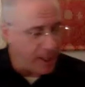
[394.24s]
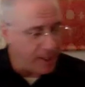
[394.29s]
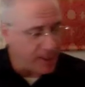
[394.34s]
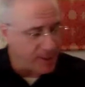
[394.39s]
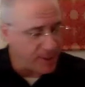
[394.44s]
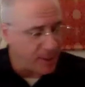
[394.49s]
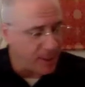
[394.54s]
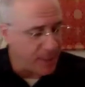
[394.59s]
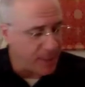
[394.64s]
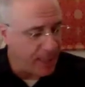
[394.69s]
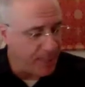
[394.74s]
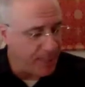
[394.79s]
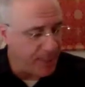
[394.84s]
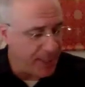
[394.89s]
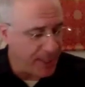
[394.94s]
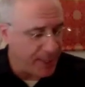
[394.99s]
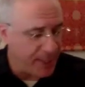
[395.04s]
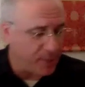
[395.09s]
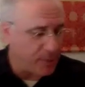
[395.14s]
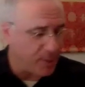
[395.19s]

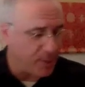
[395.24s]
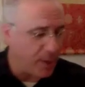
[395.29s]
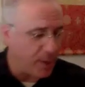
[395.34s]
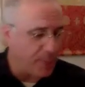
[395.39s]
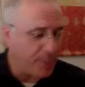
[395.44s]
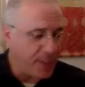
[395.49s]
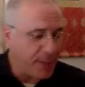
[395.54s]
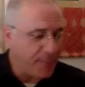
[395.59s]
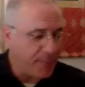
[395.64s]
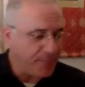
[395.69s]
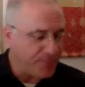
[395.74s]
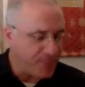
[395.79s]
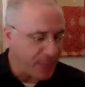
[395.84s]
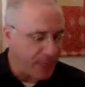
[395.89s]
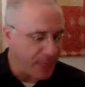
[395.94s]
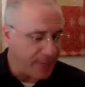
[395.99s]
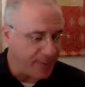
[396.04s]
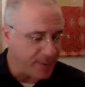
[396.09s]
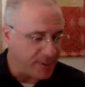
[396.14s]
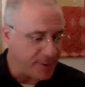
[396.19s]
Tsongkhapa and Gorampa.
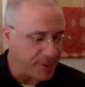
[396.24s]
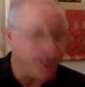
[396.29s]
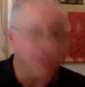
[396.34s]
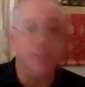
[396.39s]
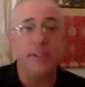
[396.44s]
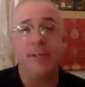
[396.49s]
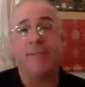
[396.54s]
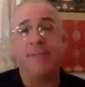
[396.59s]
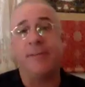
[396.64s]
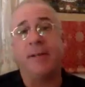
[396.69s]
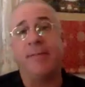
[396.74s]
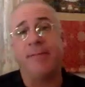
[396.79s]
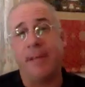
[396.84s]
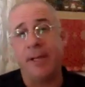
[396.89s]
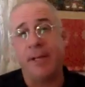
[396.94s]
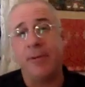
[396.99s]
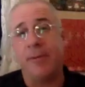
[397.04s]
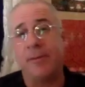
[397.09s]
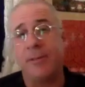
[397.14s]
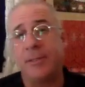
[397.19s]
And there are 2 different
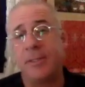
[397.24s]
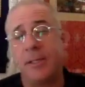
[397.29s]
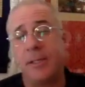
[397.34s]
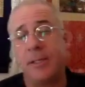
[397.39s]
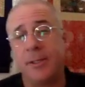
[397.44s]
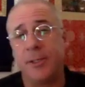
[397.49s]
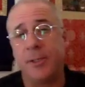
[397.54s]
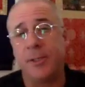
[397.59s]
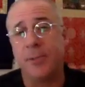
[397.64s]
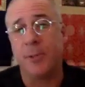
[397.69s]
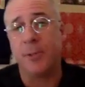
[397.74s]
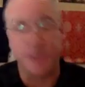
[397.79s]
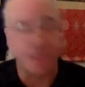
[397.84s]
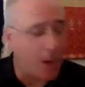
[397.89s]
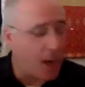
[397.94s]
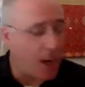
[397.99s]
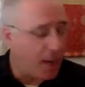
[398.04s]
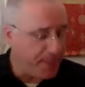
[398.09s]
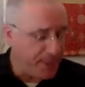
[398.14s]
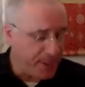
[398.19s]
views, the 2 most
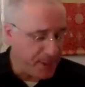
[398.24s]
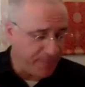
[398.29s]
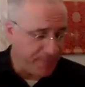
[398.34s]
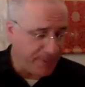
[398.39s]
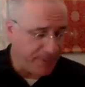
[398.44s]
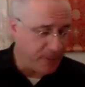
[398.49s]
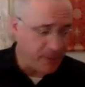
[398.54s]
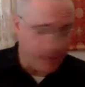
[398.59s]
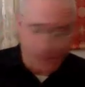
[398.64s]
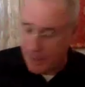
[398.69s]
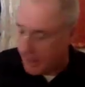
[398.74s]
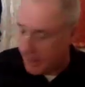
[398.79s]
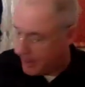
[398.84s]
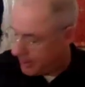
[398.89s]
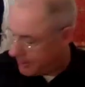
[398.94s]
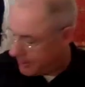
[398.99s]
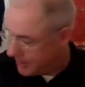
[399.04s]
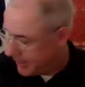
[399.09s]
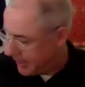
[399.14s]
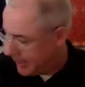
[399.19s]
popular views on
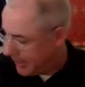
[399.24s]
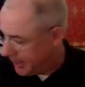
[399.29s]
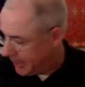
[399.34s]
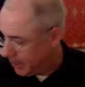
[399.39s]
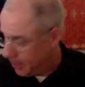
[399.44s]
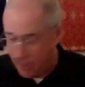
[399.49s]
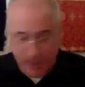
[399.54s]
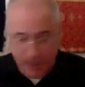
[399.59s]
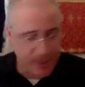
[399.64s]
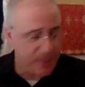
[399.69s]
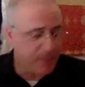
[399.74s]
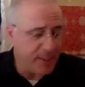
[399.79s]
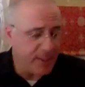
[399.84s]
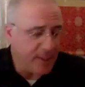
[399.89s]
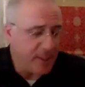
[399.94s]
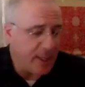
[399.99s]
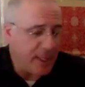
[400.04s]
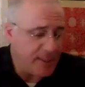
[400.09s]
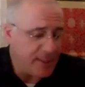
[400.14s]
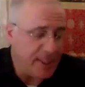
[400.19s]
understanding wisdom,
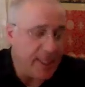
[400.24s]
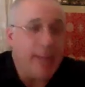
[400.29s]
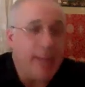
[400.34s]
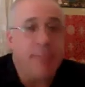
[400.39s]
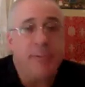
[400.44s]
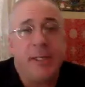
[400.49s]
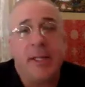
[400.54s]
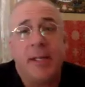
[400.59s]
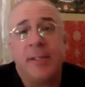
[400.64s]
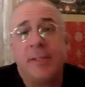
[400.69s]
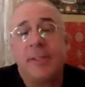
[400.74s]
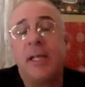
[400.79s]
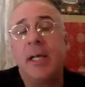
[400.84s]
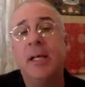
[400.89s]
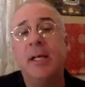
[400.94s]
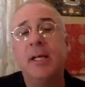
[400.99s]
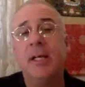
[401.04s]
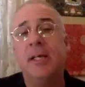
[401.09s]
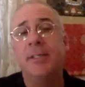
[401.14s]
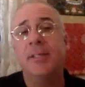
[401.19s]
realizing emptiness.
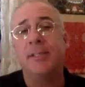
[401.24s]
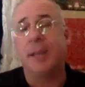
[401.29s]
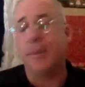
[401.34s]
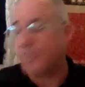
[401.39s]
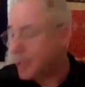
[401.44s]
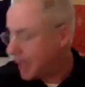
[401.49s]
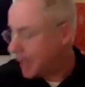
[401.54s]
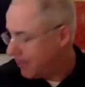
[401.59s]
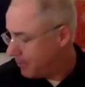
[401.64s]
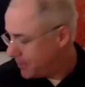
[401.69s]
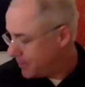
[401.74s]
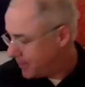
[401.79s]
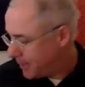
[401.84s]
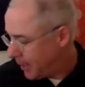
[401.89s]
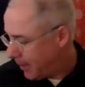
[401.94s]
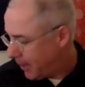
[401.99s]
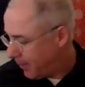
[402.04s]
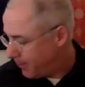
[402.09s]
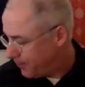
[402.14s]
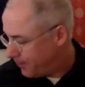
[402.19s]
Sometimes
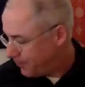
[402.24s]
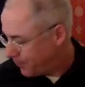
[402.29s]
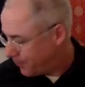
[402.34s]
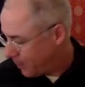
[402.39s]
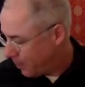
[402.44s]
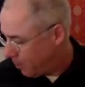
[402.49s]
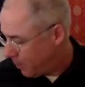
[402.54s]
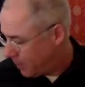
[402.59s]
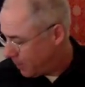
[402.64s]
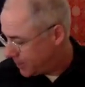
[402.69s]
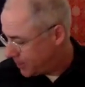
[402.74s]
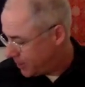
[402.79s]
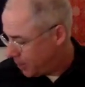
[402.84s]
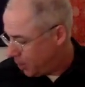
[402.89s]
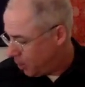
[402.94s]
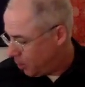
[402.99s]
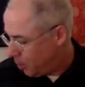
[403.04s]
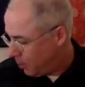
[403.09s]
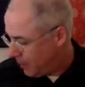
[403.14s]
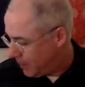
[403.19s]
what's
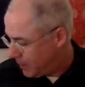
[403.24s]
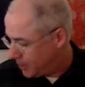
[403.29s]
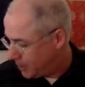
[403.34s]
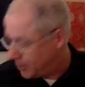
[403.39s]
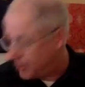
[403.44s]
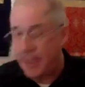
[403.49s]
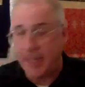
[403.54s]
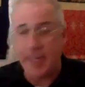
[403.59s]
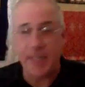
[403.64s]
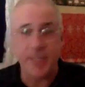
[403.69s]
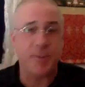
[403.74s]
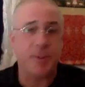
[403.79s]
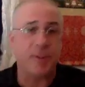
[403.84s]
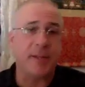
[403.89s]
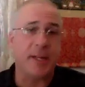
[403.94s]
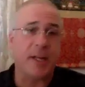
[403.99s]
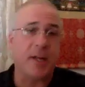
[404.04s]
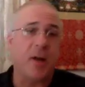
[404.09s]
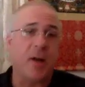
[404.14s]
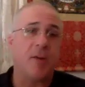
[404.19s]
known, as you'll see, is what
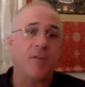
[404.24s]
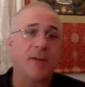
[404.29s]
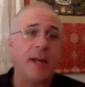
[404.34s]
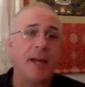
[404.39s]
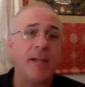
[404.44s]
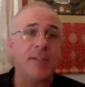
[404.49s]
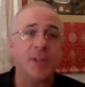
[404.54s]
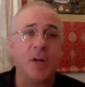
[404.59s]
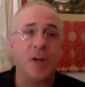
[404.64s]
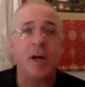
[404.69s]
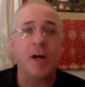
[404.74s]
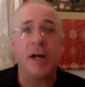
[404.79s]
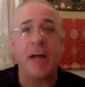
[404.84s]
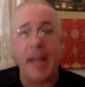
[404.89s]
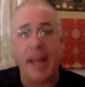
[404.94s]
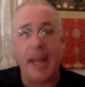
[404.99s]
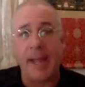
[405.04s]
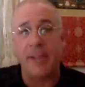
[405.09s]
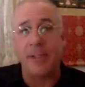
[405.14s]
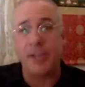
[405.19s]
they call Rantong
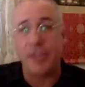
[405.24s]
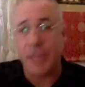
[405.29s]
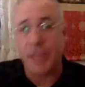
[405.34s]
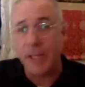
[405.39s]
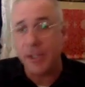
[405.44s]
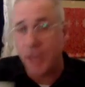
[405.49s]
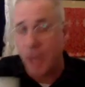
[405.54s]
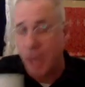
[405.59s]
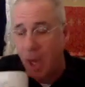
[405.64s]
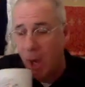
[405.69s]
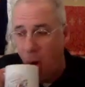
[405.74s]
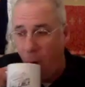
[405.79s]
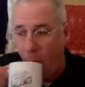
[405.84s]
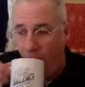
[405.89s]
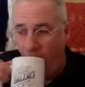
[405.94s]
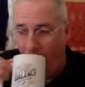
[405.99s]
and Shentong,